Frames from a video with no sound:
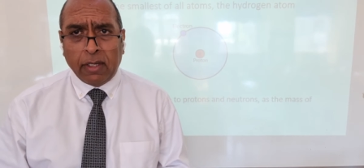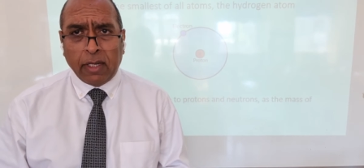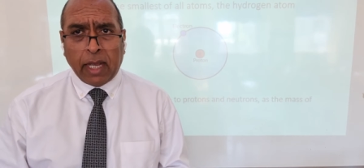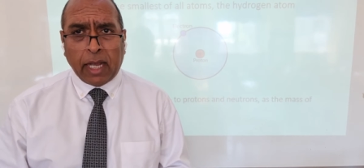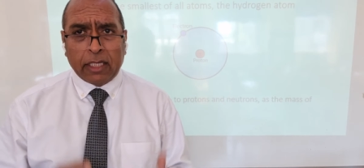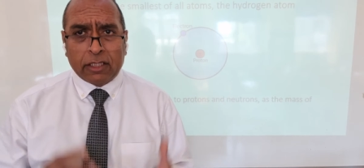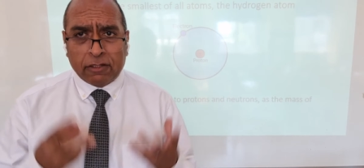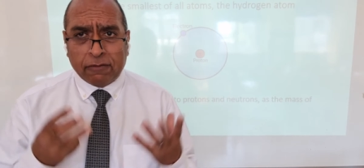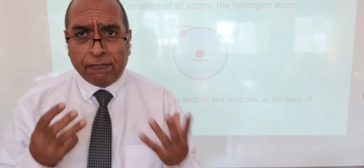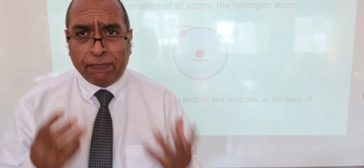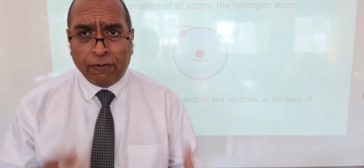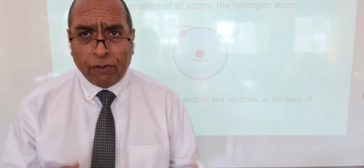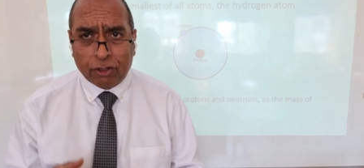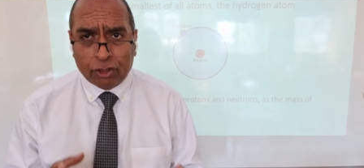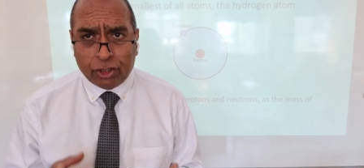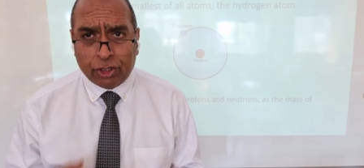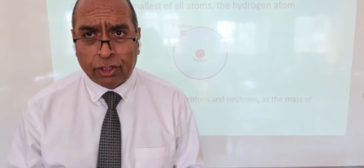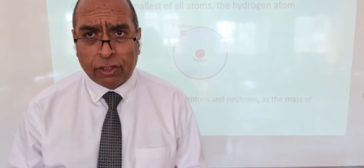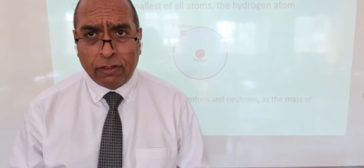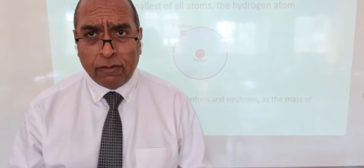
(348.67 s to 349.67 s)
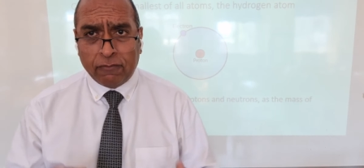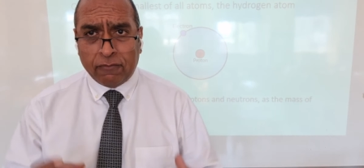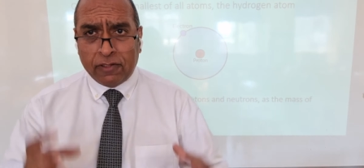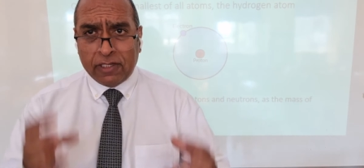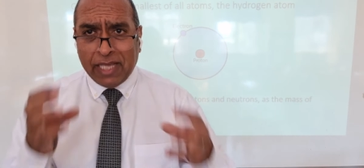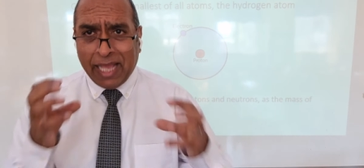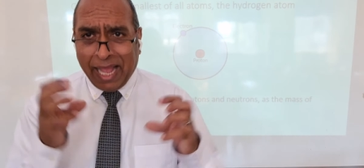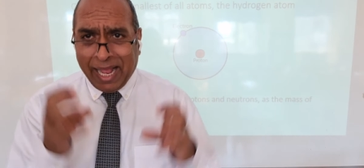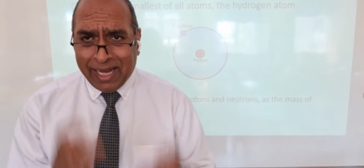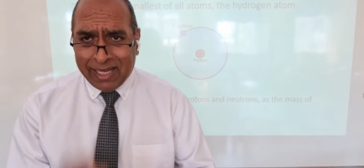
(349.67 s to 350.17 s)
as a function of
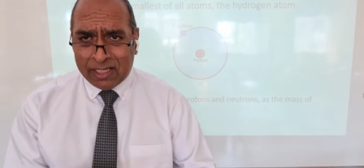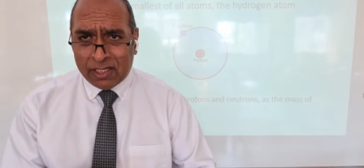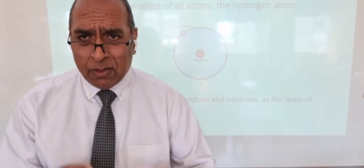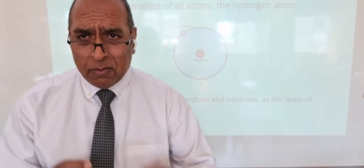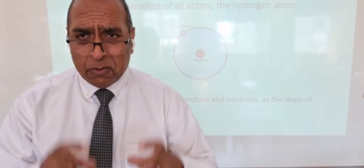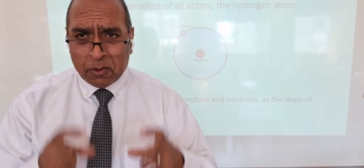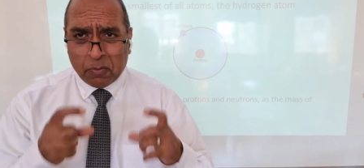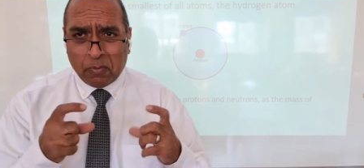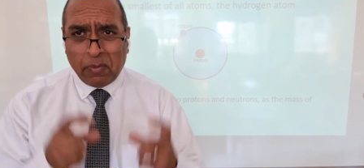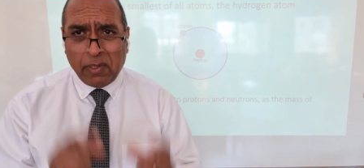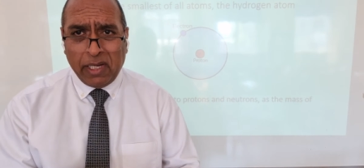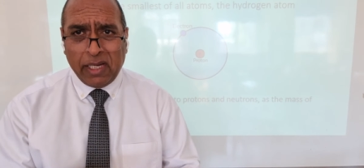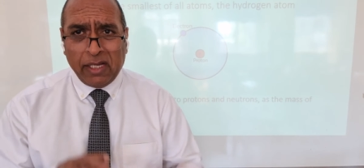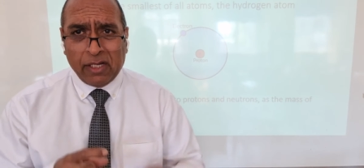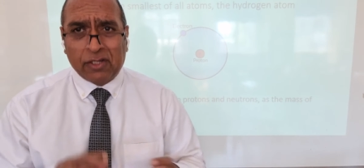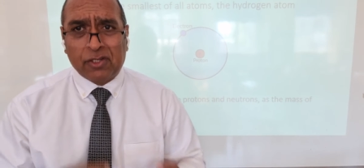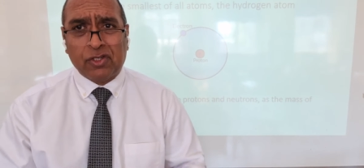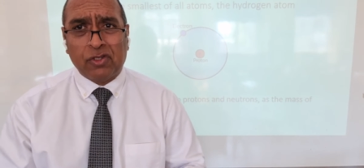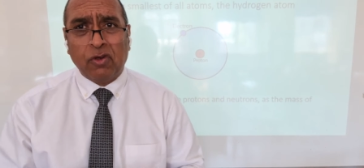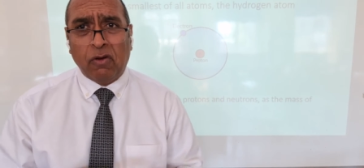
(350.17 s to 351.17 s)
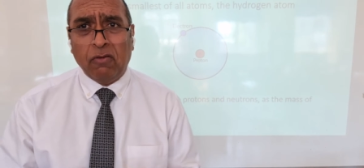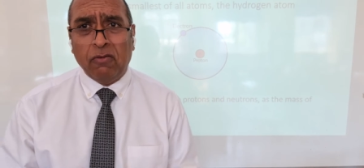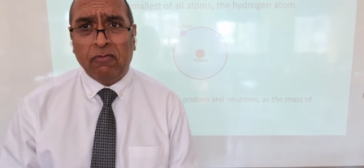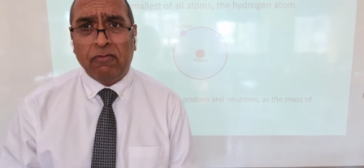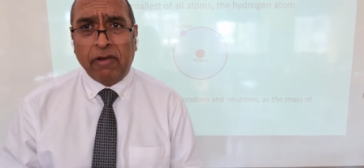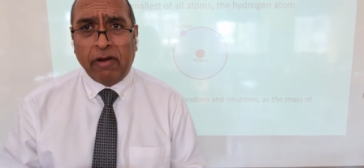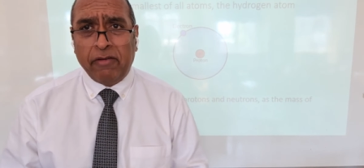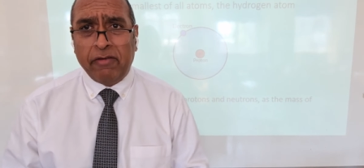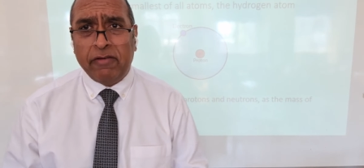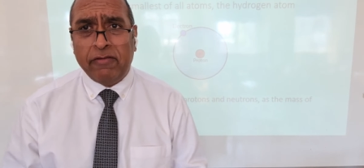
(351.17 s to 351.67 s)
the atoms being so
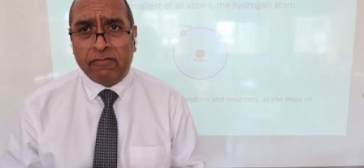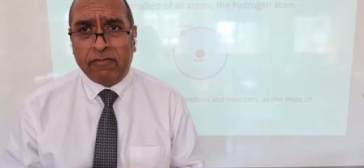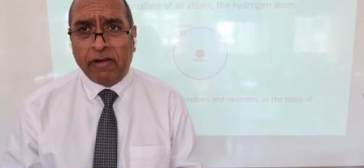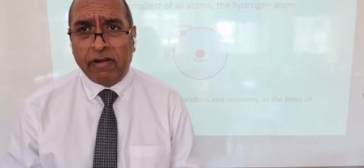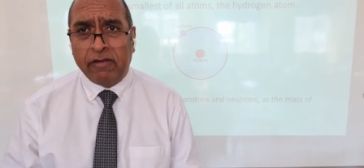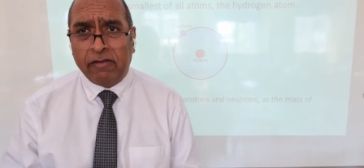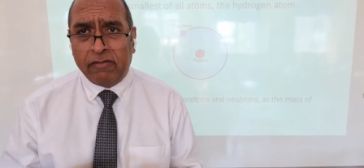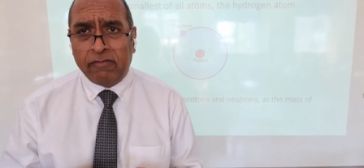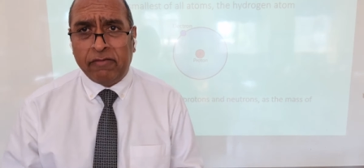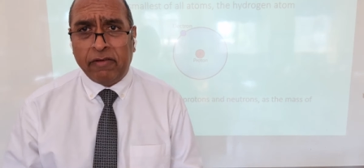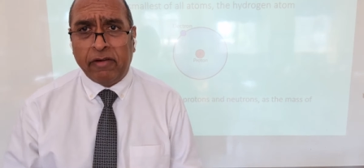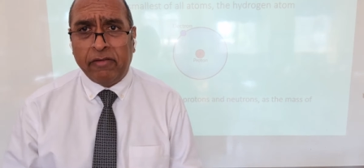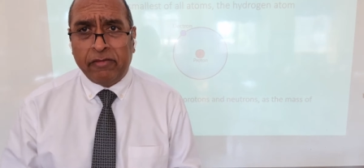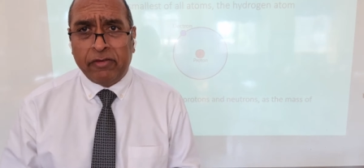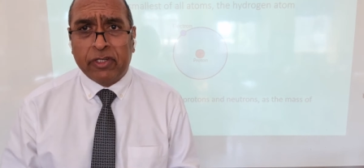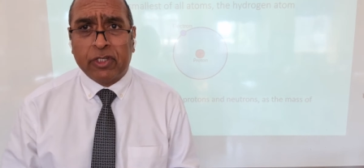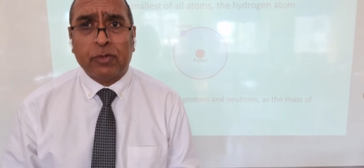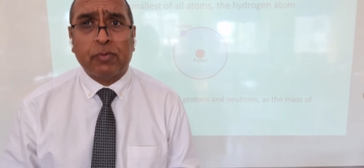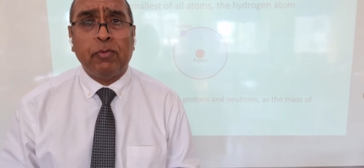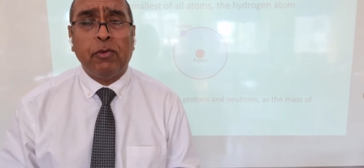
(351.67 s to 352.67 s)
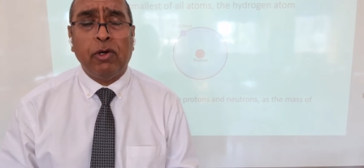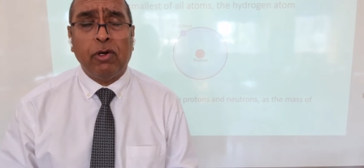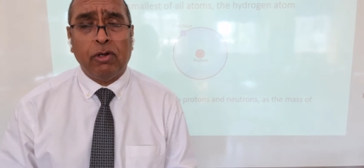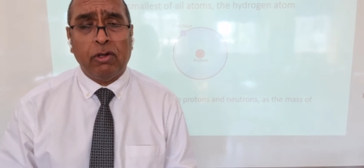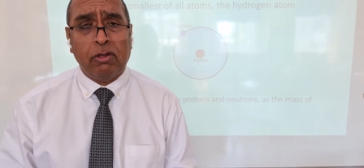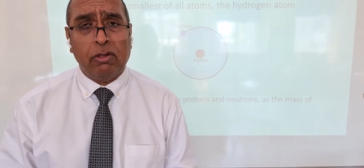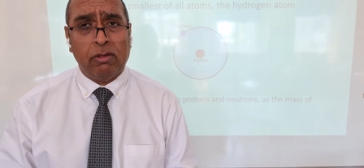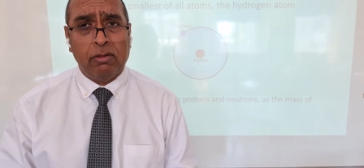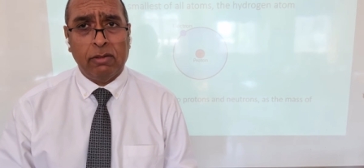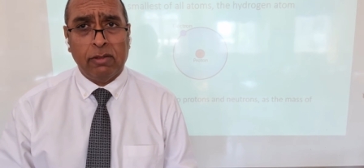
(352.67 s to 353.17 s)
very, very, very
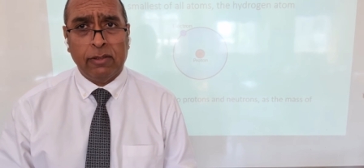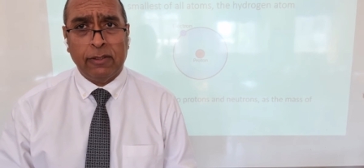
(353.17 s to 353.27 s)
small.